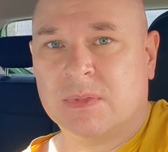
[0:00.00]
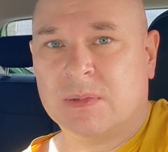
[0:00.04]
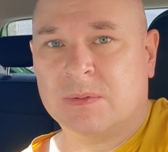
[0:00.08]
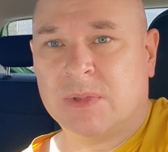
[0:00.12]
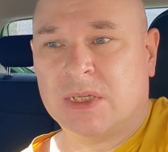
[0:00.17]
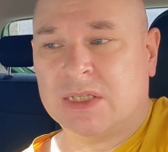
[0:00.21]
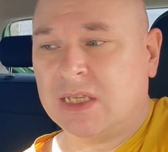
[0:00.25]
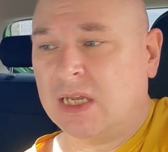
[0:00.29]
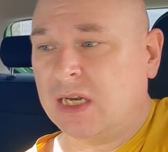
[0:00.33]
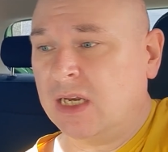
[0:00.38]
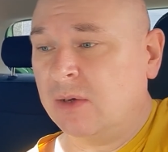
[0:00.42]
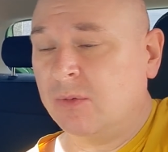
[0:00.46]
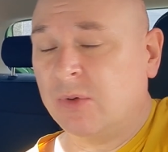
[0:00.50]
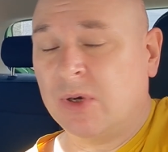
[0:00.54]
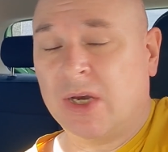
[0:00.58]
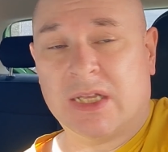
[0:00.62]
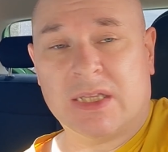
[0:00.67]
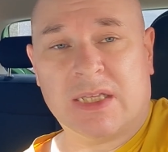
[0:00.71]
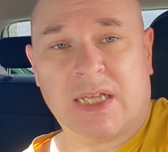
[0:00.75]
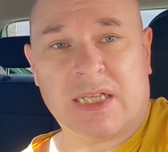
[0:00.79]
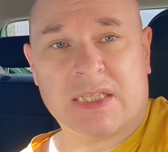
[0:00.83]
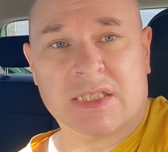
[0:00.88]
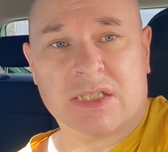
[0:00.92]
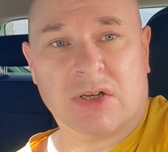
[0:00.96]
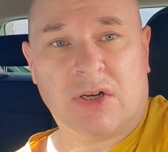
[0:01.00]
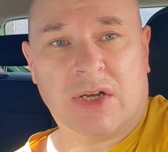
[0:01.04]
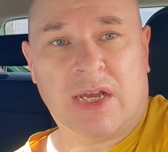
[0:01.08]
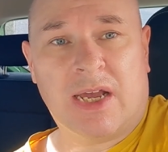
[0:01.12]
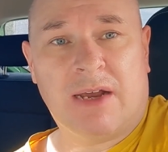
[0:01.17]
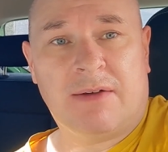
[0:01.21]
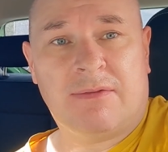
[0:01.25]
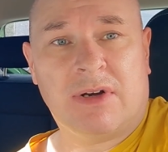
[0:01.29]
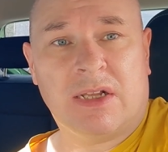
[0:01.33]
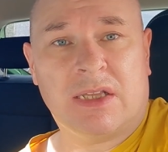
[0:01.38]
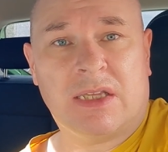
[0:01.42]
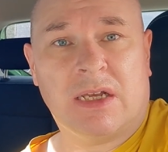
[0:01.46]
But anyway, that's
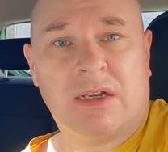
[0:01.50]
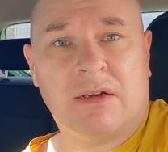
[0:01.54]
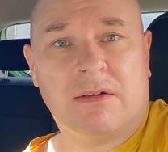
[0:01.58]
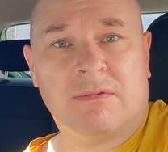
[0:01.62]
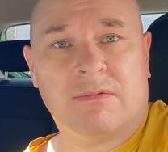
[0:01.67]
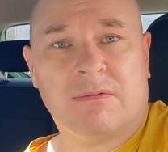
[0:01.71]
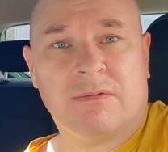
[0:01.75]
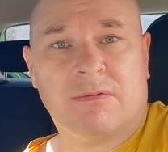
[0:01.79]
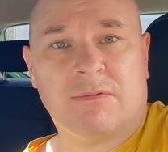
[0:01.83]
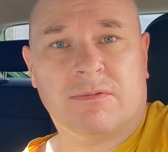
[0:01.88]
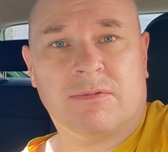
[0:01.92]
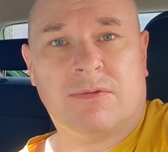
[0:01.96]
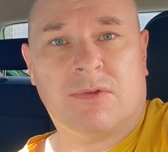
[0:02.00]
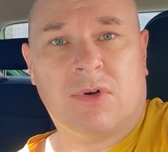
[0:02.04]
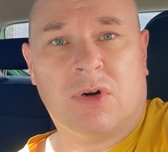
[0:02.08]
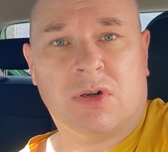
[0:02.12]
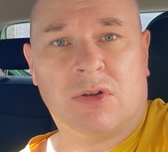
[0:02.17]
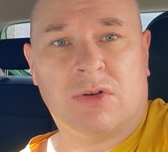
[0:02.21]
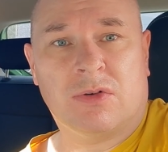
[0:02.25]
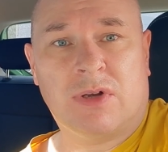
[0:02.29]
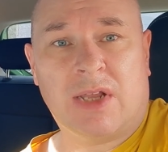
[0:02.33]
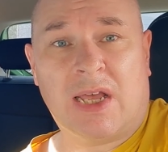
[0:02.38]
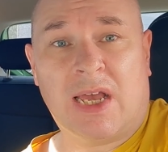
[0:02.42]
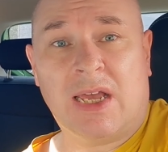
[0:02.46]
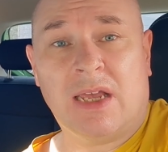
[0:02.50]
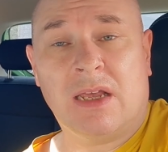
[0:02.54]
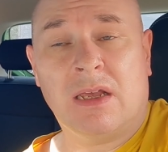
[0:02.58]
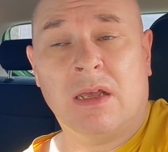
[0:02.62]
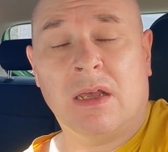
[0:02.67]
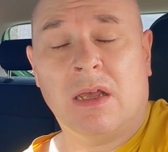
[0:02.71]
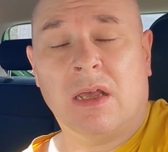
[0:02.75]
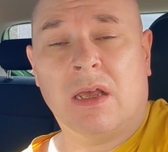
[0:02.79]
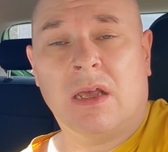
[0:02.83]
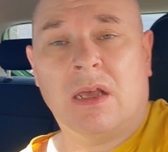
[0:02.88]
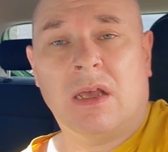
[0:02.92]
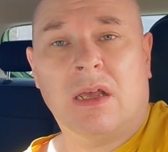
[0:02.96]
everything for today.
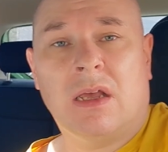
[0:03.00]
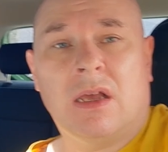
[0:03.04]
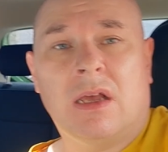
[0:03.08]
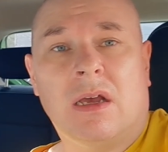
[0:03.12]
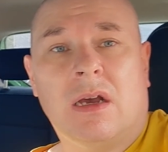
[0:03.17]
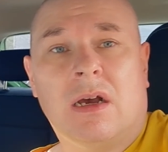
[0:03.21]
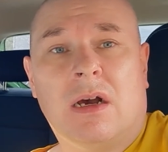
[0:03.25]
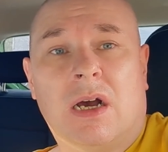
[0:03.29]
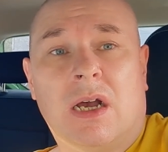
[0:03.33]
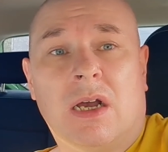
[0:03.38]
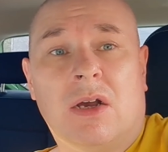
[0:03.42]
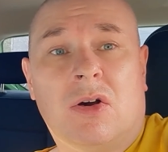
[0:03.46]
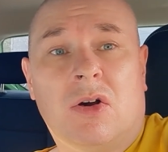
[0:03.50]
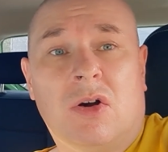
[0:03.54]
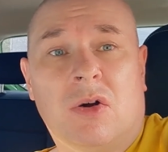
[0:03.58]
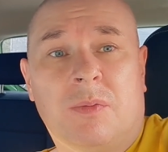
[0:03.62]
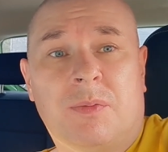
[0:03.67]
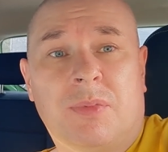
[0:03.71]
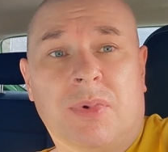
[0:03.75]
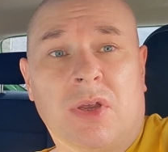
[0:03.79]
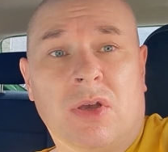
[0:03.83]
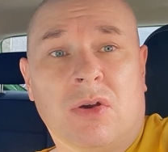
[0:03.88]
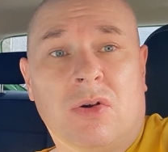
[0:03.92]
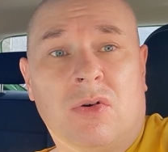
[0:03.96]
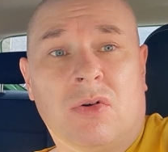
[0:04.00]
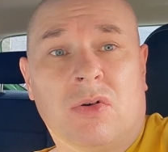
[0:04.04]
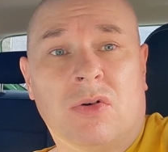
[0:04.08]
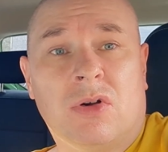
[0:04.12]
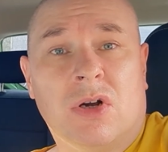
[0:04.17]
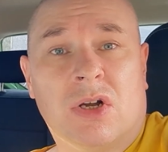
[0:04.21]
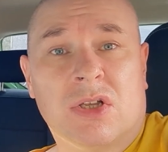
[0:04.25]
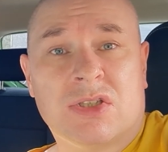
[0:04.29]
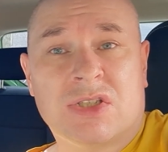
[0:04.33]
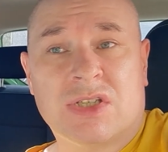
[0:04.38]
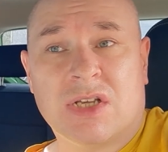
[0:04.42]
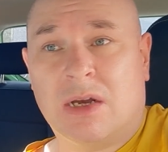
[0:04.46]
I hope you
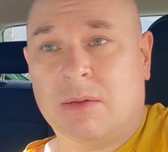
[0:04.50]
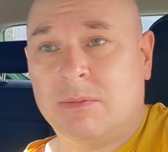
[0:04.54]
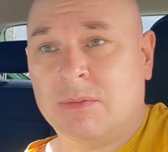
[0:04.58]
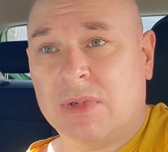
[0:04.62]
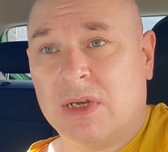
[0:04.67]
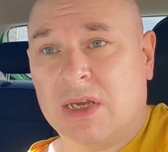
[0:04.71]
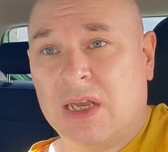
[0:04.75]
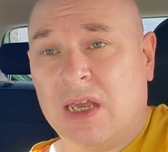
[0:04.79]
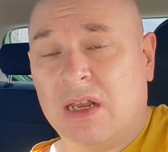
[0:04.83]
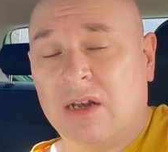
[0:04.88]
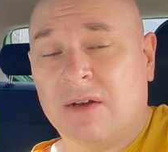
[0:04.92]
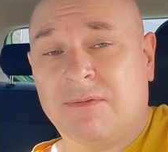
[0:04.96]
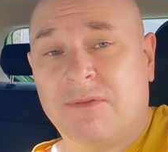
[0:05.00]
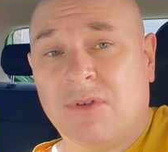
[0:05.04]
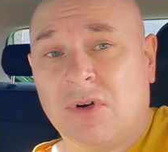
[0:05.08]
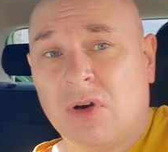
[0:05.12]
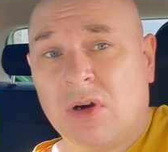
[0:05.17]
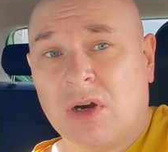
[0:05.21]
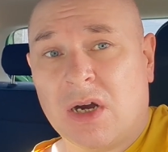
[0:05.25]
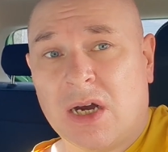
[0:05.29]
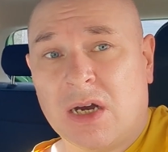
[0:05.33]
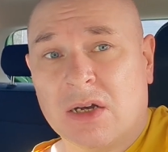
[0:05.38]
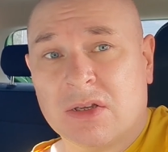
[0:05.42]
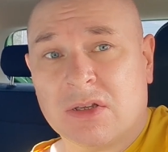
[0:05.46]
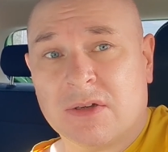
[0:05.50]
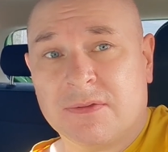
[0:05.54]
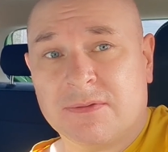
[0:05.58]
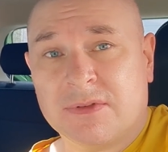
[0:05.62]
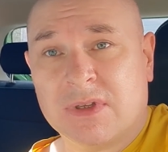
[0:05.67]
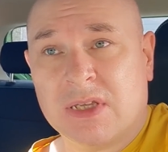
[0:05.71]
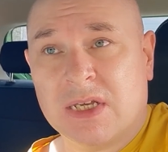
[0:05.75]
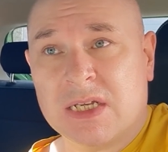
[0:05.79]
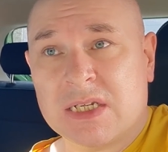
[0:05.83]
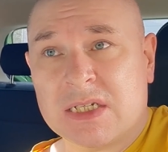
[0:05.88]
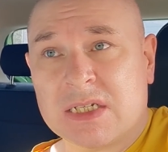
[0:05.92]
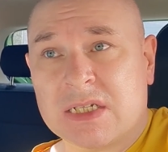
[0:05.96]
got some info out of
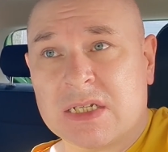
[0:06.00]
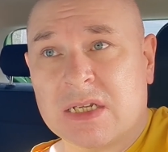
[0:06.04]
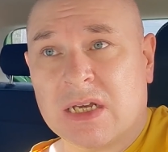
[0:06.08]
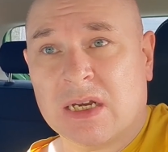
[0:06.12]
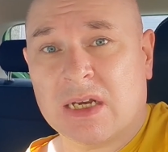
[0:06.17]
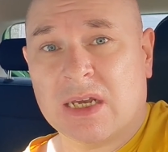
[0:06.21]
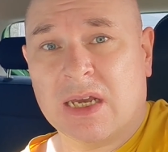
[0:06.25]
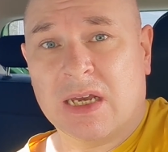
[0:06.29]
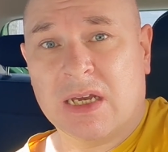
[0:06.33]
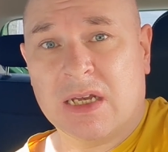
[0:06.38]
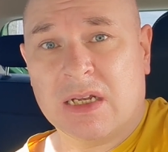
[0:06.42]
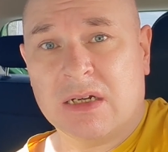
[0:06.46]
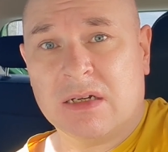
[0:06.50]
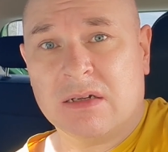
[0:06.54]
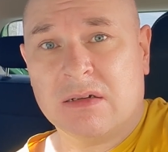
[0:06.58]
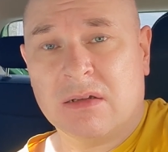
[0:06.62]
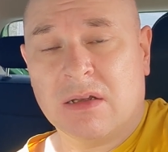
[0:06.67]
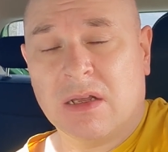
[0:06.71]
this again,